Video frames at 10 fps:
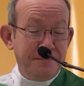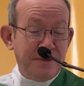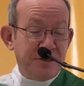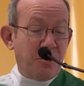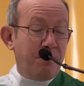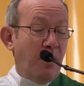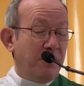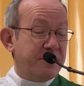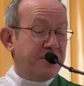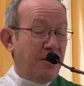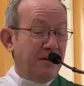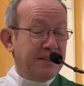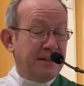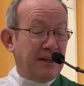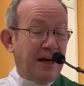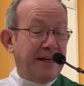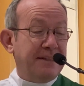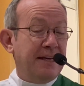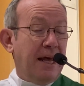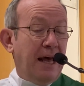So both salt and light
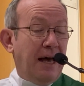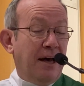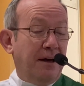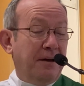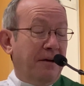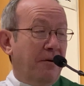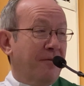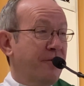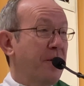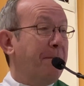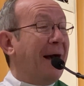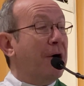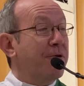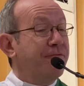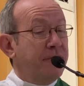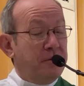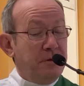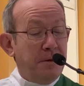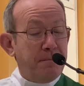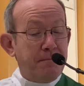are very powerful,
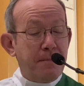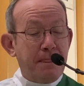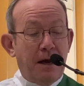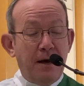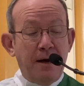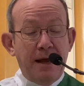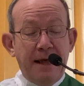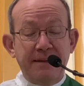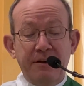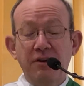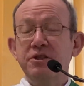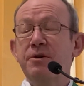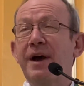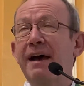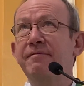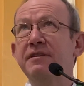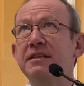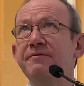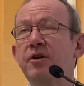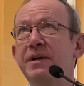and they also have
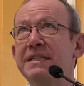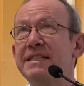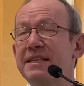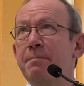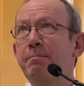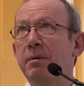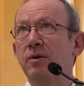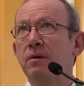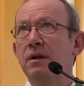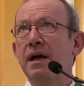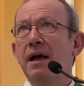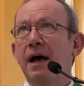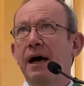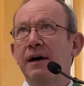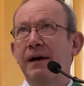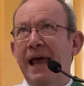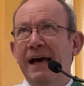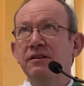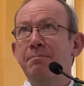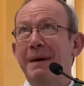these very simple
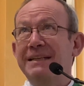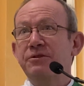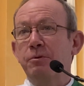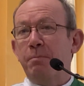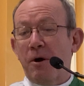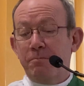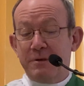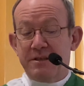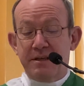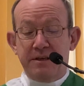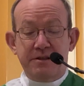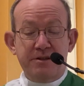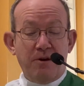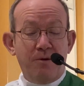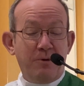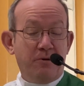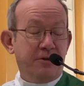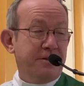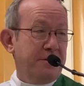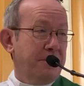elemental purposes almost.